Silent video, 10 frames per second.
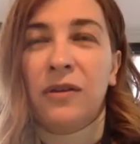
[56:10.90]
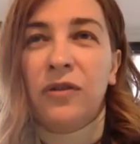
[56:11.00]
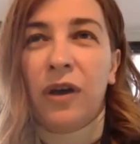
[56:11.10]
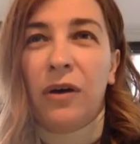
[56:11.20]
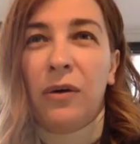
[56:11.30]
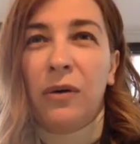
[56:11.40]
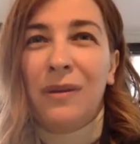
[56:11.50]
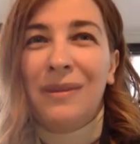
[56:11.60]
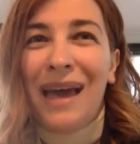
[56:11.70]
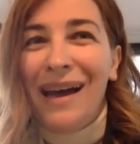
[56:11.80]
So
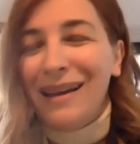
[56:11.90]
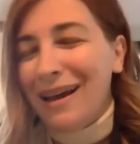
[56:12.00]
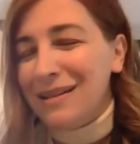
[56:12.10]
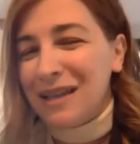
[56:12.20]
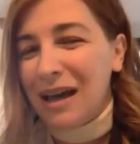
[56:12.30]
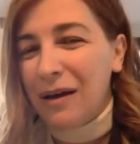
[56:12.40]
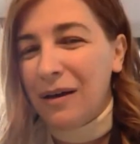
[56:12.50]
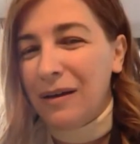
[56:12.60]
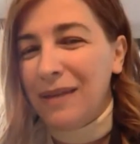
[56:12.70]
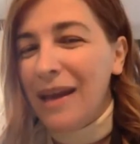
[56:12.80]
that
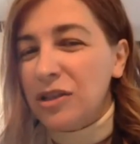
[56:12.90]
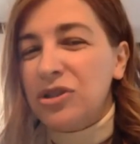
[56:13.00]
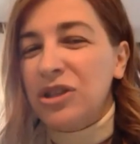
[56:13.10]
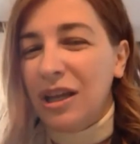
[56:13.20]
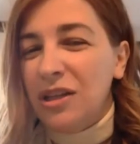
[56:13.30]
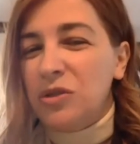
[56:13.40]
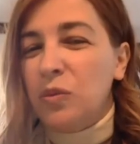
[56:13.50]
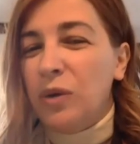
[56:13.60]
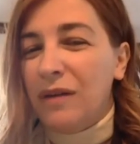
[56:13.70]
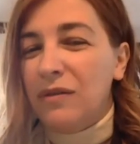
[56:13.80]
has changed
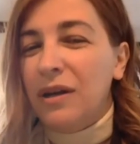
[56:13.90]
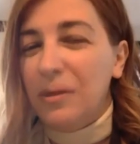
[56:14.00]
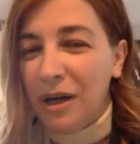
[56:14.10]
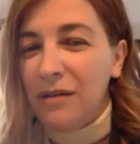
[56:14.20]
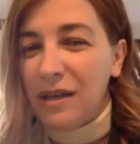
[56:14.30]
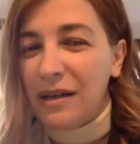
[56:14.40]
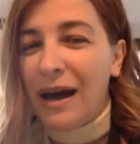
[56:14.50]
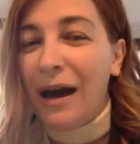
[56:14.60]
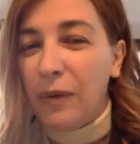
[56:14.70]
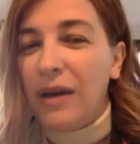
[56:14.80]
what I write about and
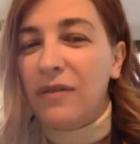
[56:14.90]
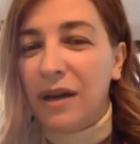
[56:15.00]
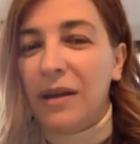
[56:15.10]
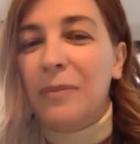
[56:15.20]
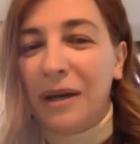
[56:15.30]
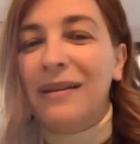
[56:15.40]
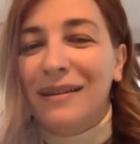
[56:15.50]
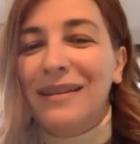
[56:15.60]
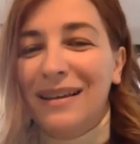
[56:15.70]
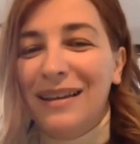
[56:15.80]
how I write about
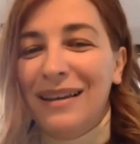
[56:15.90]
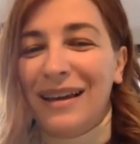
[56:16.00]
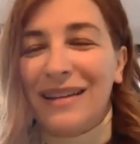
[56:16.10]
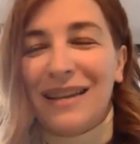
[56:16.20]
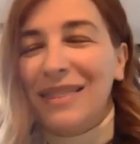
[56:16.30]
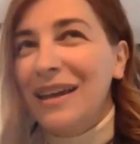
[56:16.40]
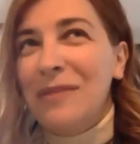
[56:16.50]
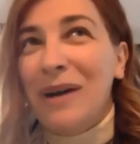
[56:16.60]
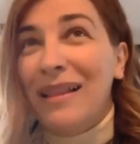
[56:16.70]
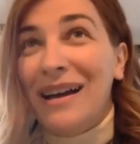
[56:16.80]
it. Because I think
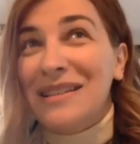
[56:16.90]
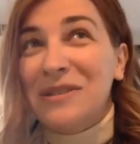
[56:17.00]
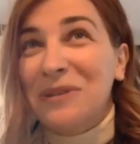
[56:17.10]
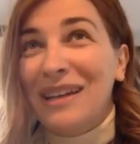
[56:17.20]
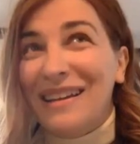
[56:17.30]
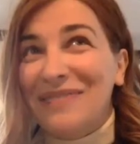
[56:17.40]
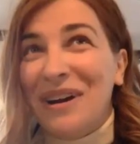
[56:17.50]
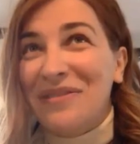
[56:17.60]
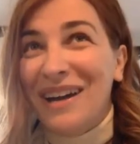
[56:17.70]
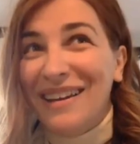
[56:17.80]
in my last 20s,
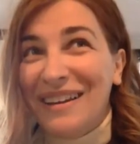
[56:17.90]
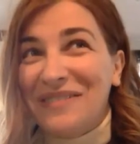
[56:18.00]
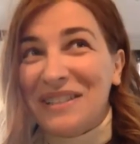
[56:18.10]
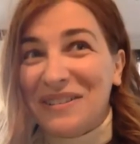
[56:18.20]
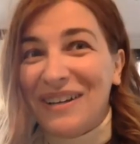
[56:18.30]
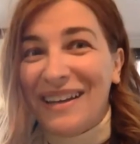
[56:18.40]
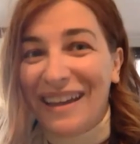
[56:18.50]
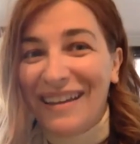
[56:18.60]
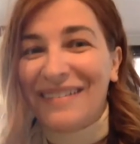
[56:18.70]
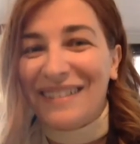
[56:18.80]
my writing was quite
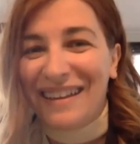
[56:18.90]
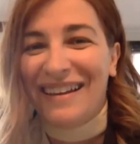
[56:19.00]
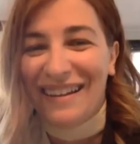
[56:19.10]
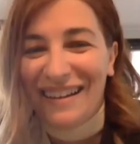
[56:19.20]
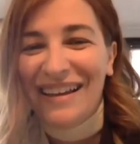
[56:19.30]
angry.